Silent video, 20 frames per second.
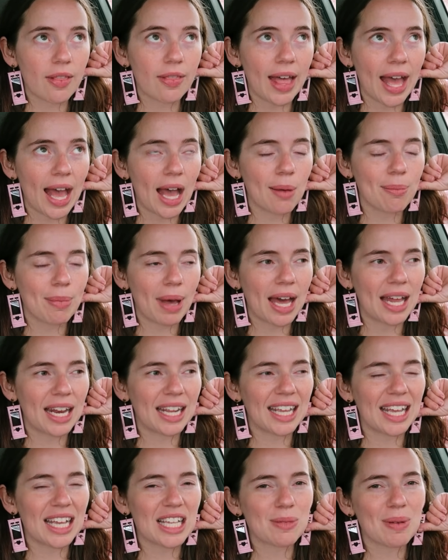that bad,
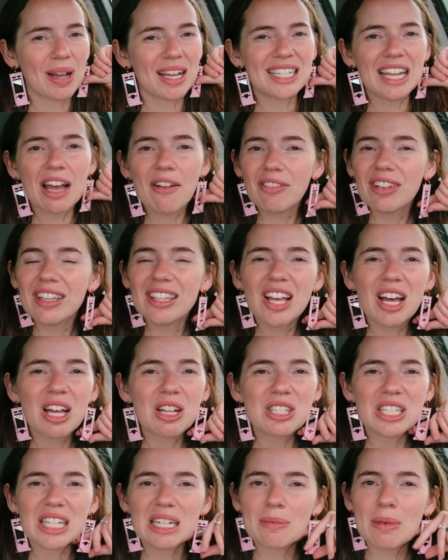I guess, but I definitely thought
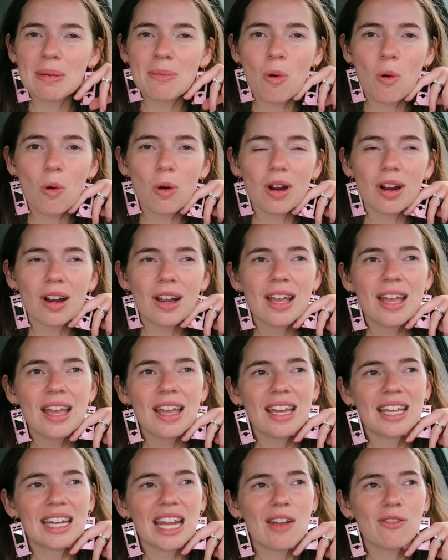it was gonna be more,
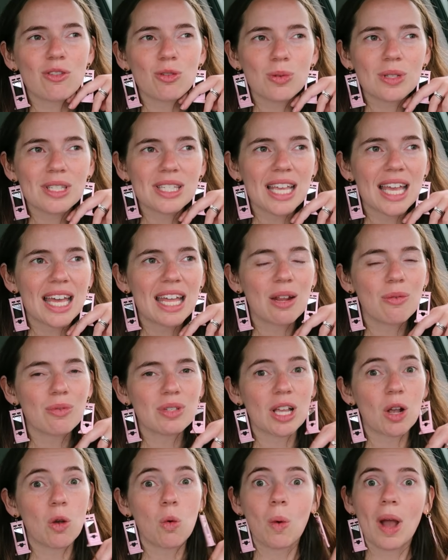and everyone said it
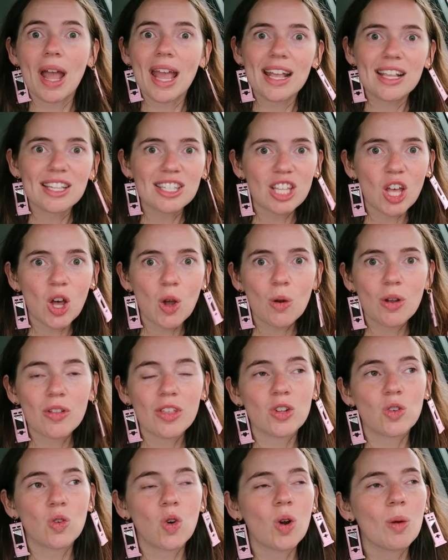was like way slower
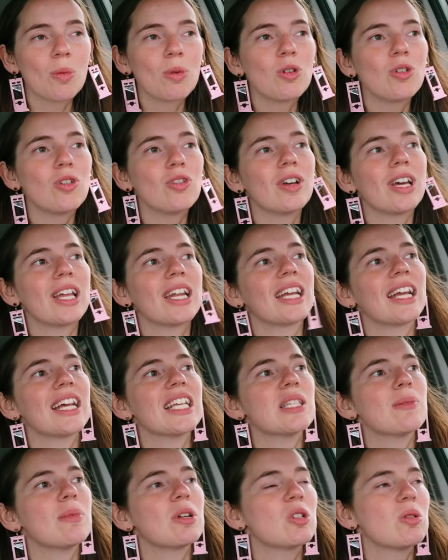than normal, and I
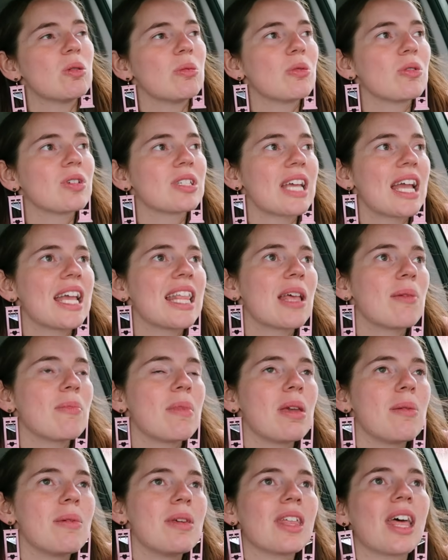guess a bunch of people were saying that
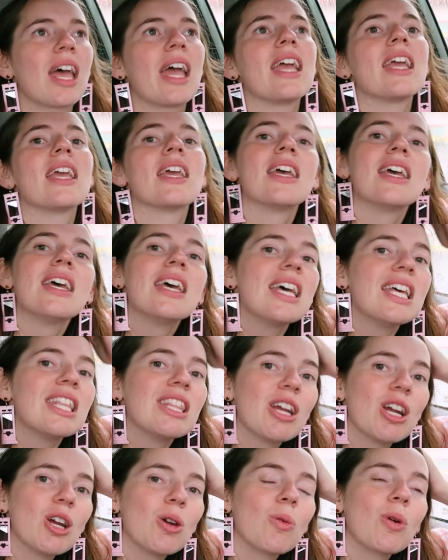maybe like
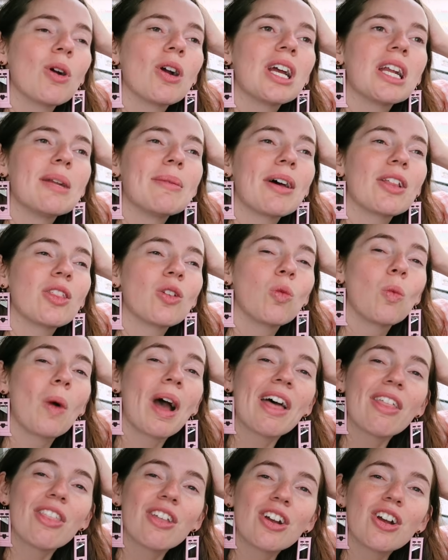they're worried about the
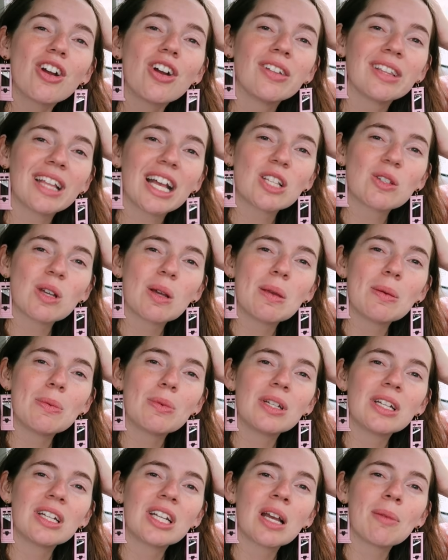weather and that's why
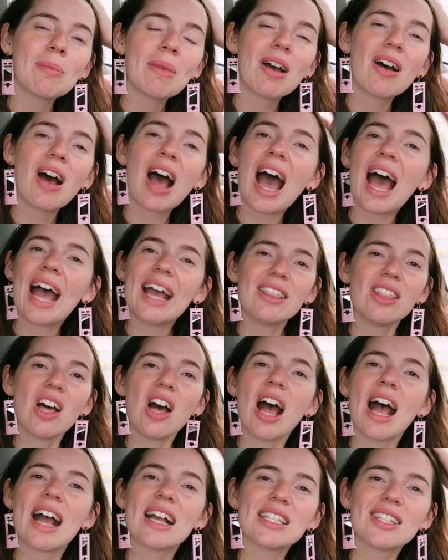people didn't come out. I
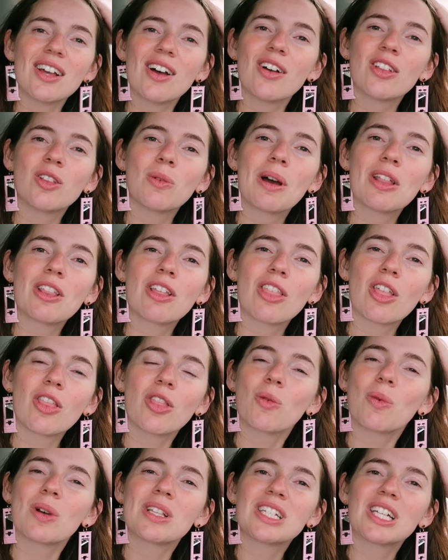thought I saw on the weather that
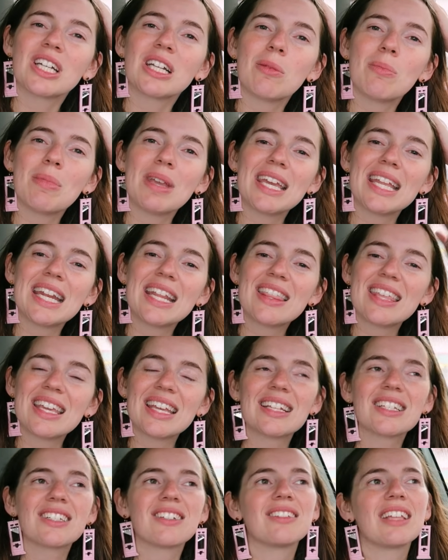there wasn't gonna be
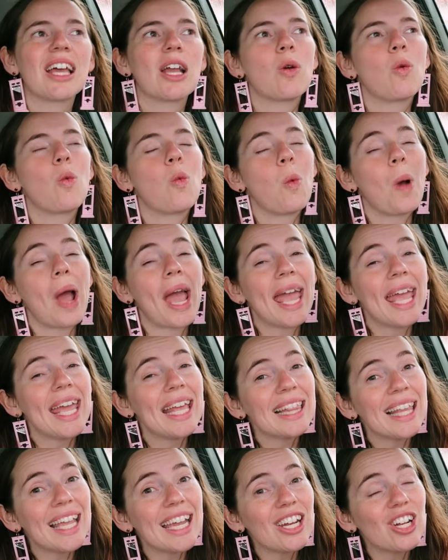anything until like
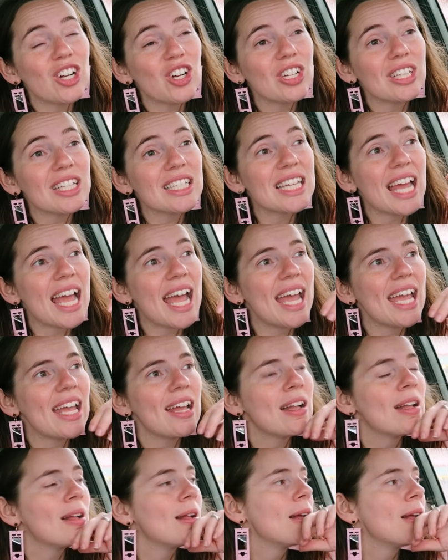way later in the day,